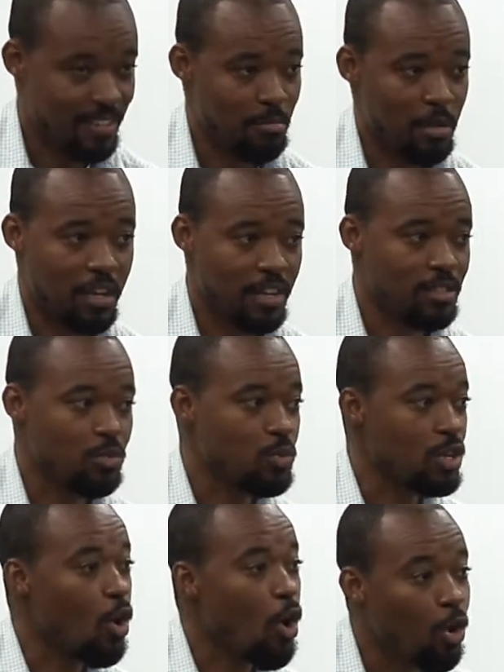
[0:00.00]
because
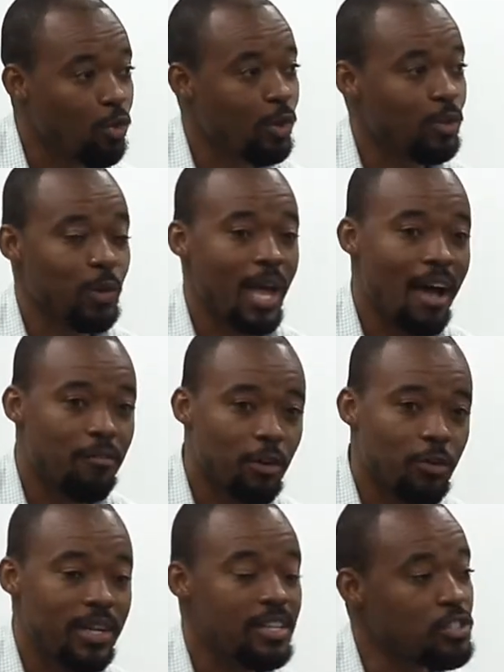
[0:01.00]
we, all, we have
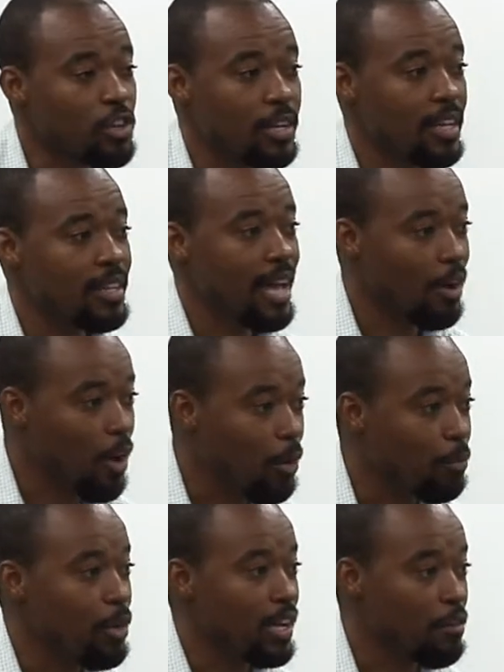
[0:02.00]
already started that
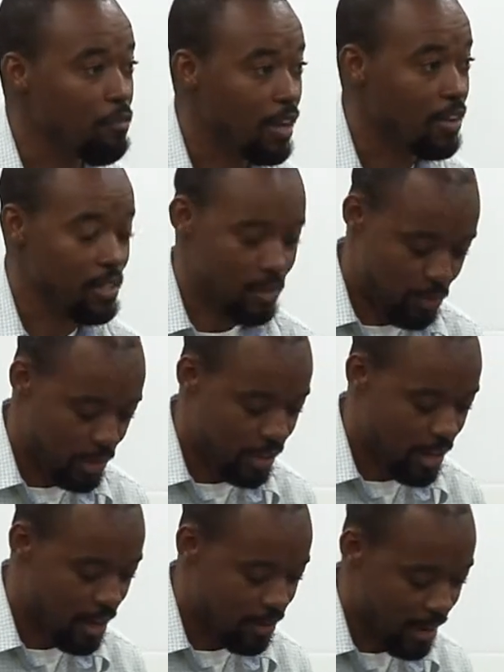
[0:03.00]
unbroken fellowship with God,